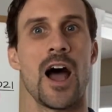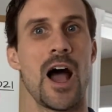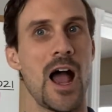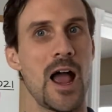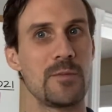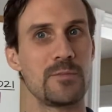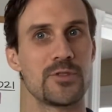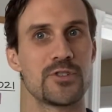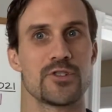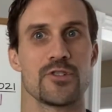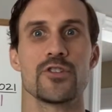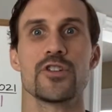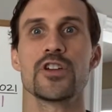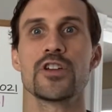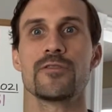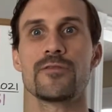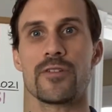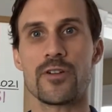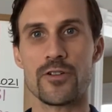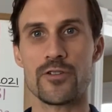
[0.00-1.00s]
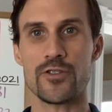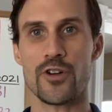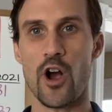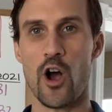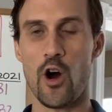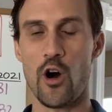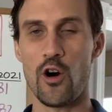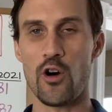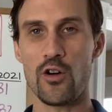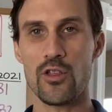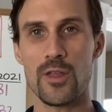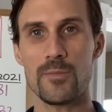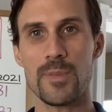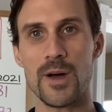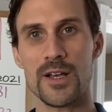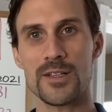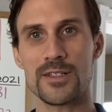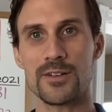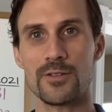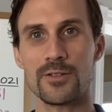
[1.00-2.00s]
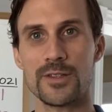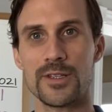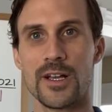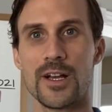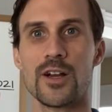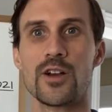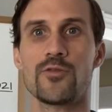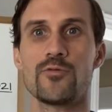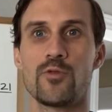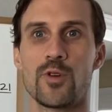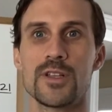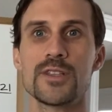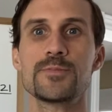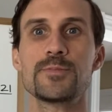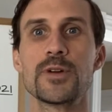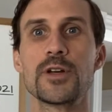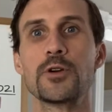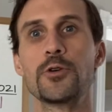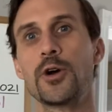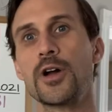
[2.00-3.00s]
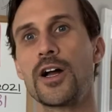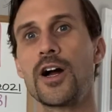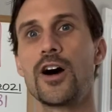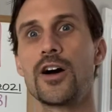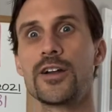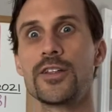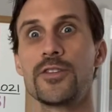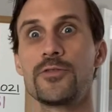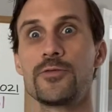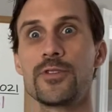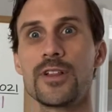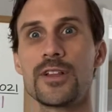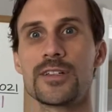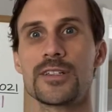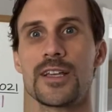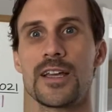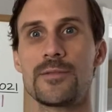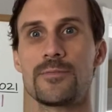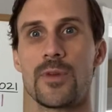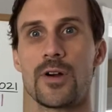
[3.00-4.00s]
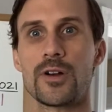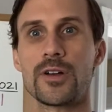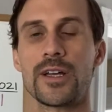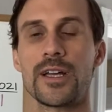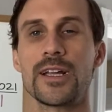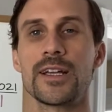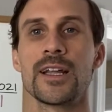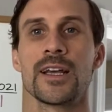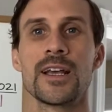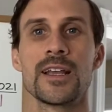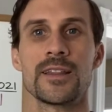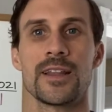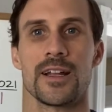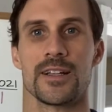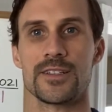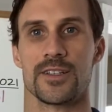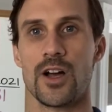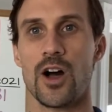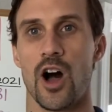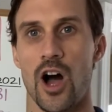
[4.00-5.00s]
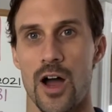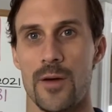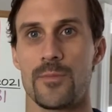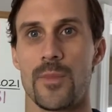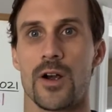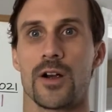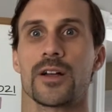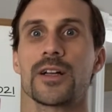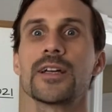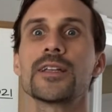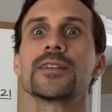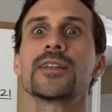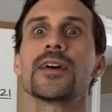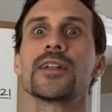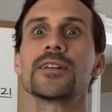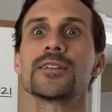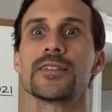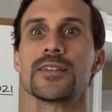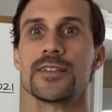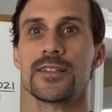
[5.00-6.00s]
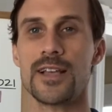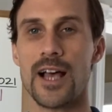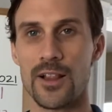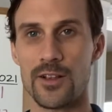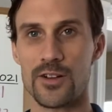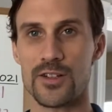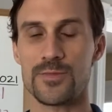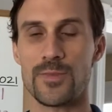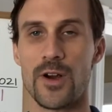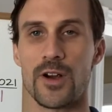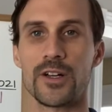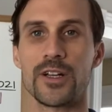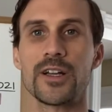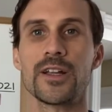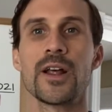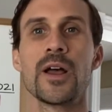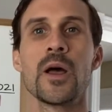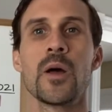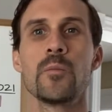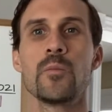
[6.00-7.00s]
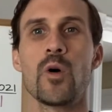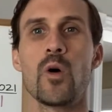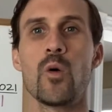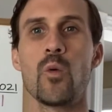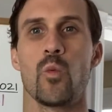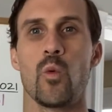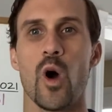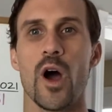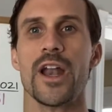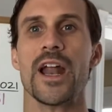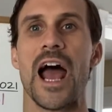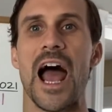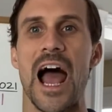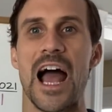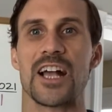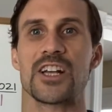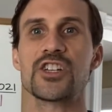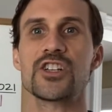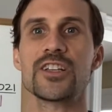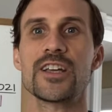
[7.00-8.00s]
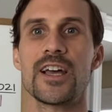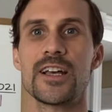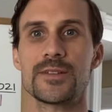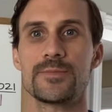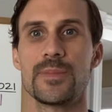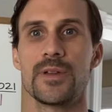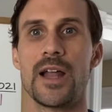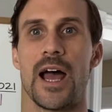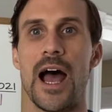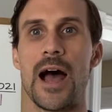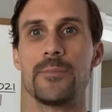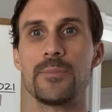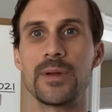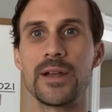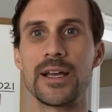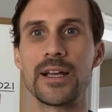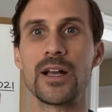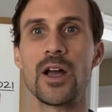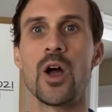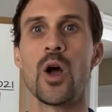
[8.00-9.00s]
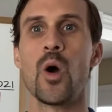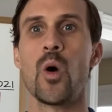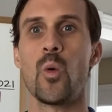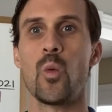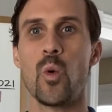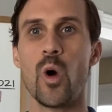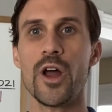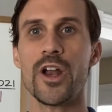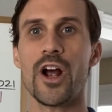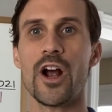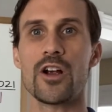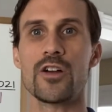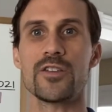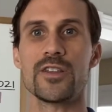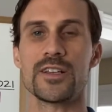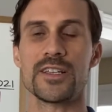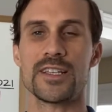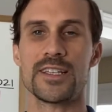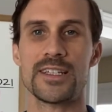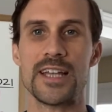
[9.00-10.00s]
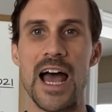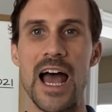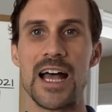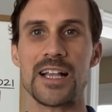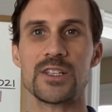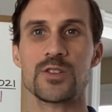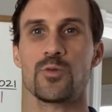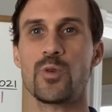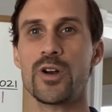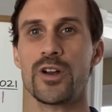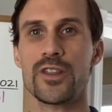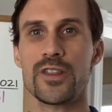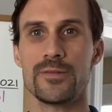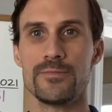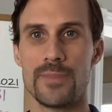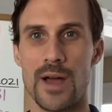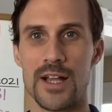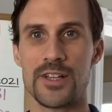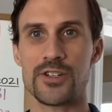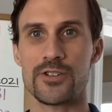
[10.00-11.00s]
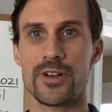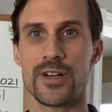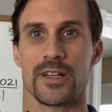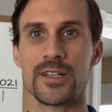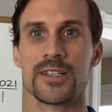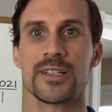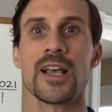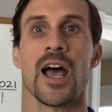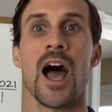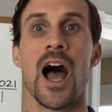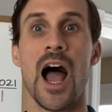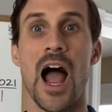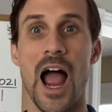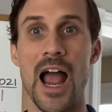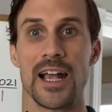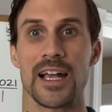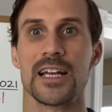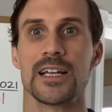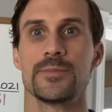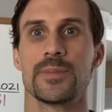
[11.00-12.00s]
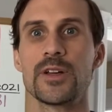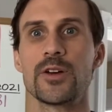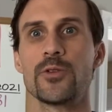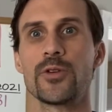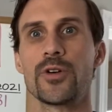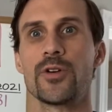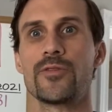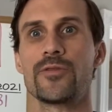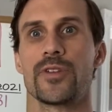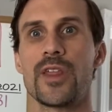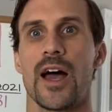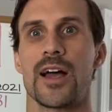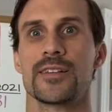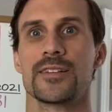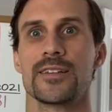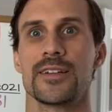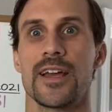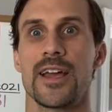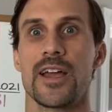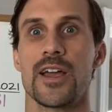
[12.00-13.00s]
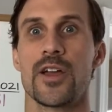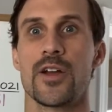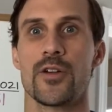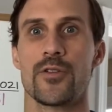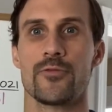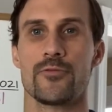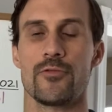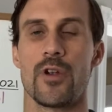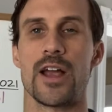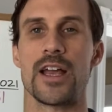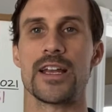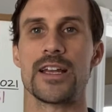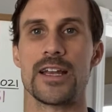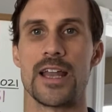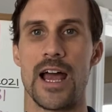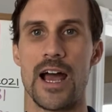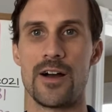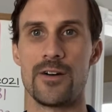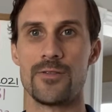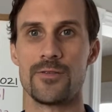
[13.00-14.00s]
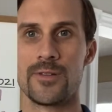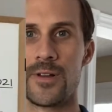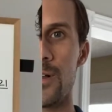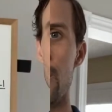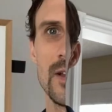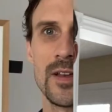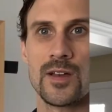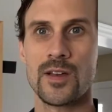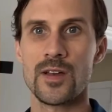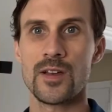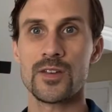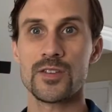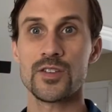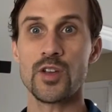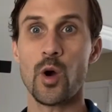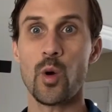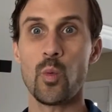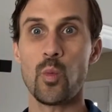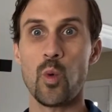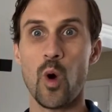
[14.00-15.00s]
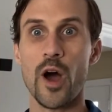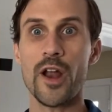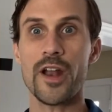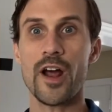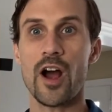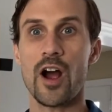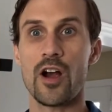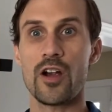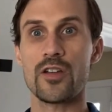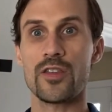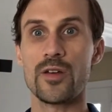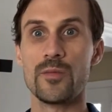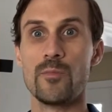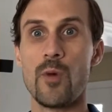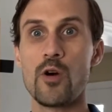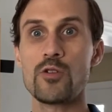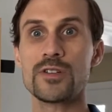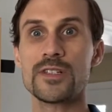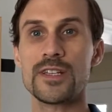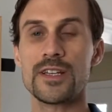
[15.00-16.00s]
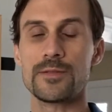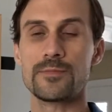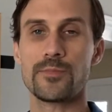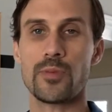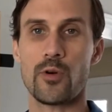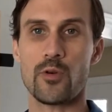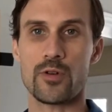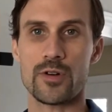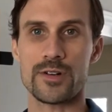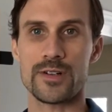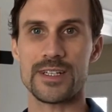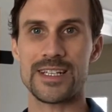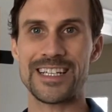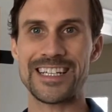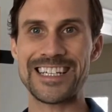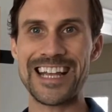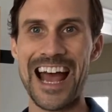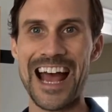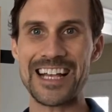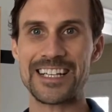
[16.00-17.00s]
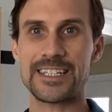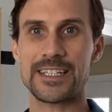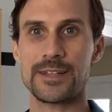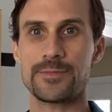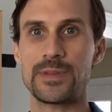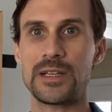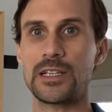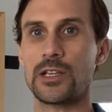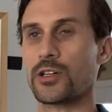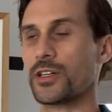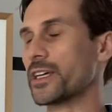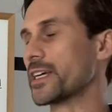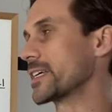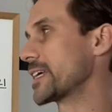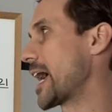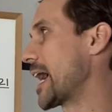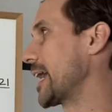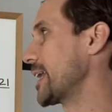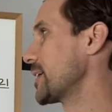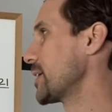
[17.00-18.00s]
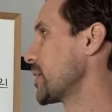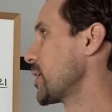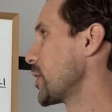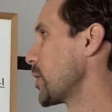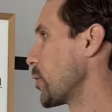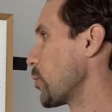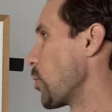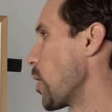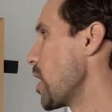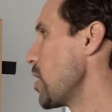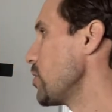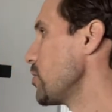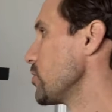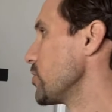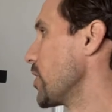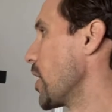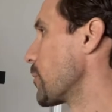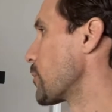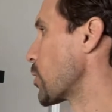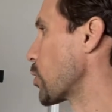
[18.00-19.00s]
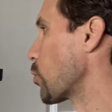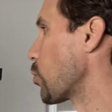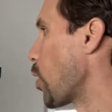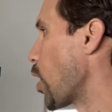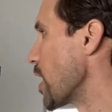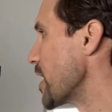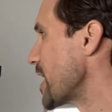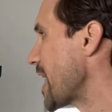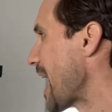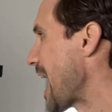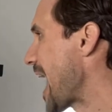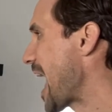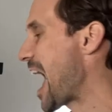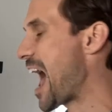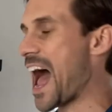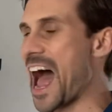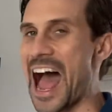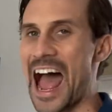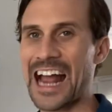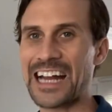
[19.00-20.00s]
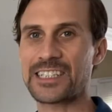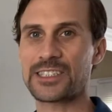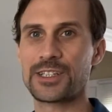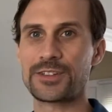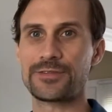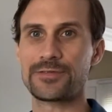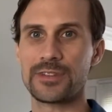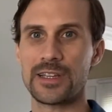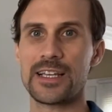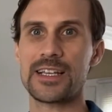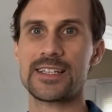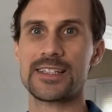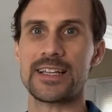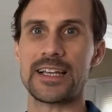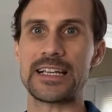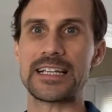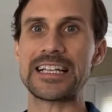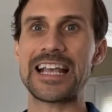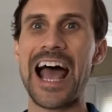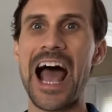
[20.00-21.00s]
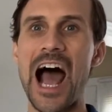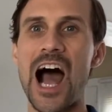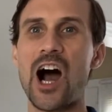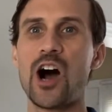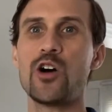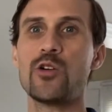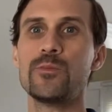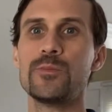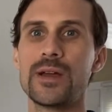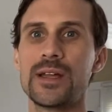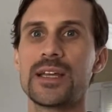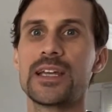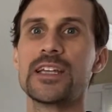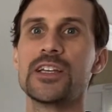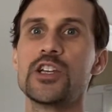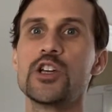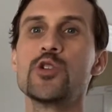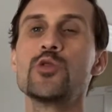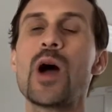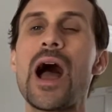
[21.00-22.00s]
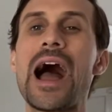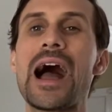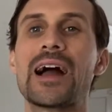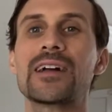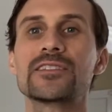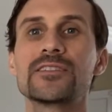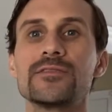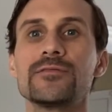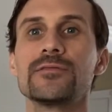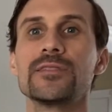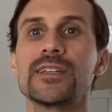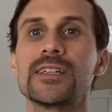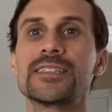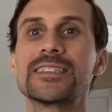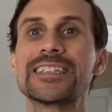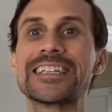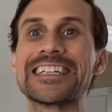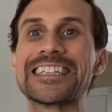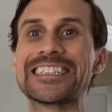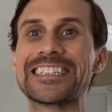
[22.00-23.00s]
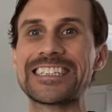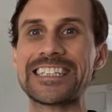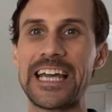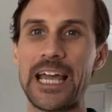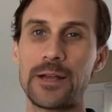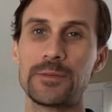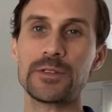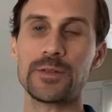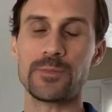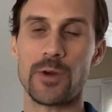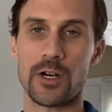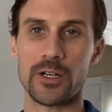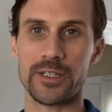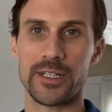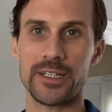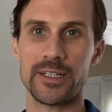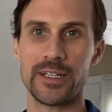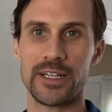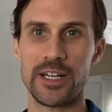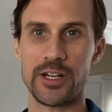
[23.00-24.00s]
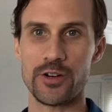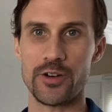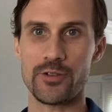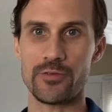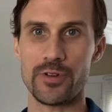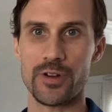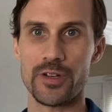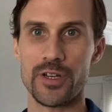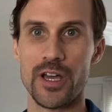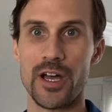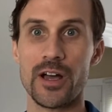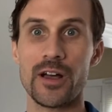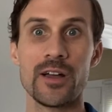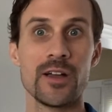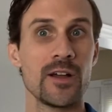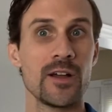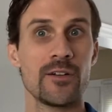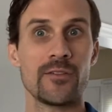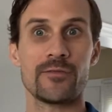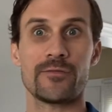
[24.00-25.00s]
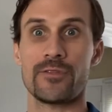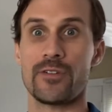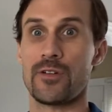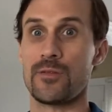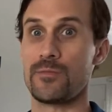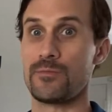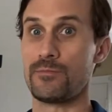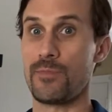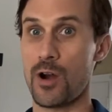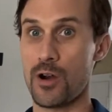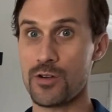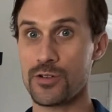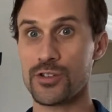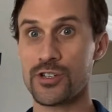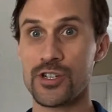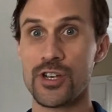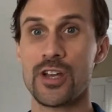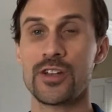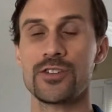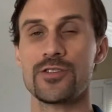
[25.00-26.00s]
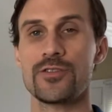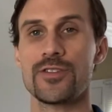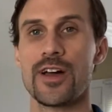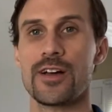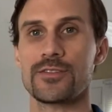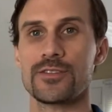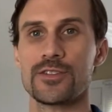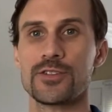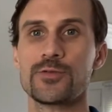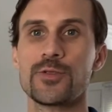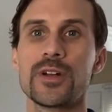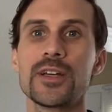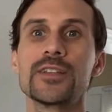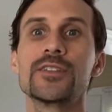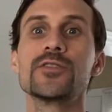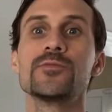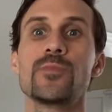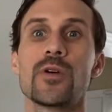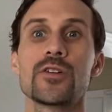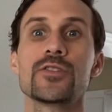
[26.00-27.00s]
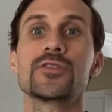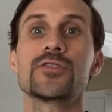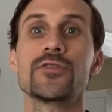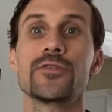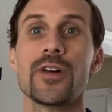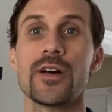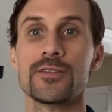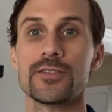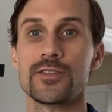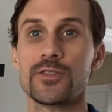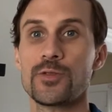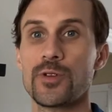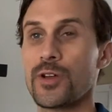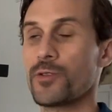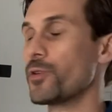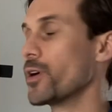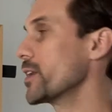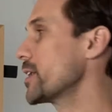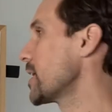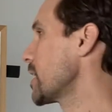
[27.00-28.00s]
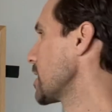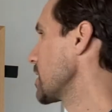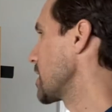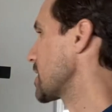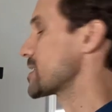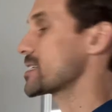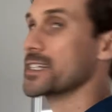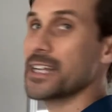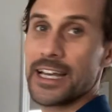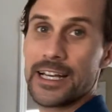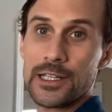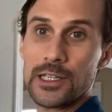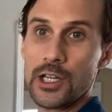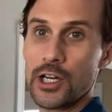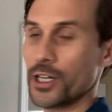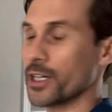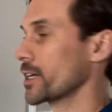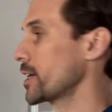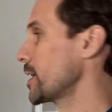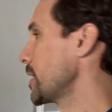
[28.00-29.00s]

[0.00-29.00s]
I'm sure you've heard all the buzz out there of what's been going on in the real estate market, that it's a hot market, that it's a seller's market, but what actually has been happening? What are the stats? What are the metrics? I'm going to be going over that today, right now. So what are the most important stats to be looking at? Well, number one, active listings. How many new active listings came to market here in Orillia from March 2020 to March 2021? Let's take a look.